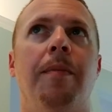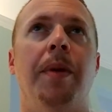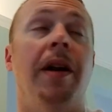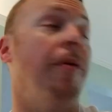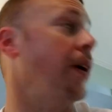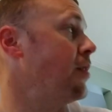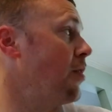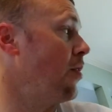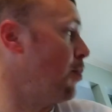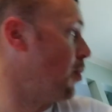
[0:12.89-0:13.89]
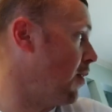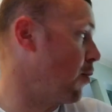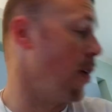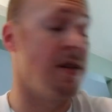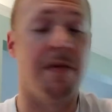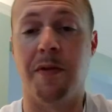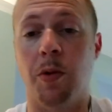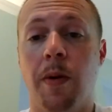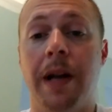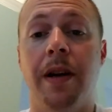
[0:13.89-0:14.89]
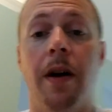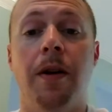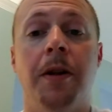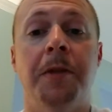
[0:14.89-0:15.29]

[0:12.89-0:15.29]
But anyway, it's starting to put off crazy fruit right now.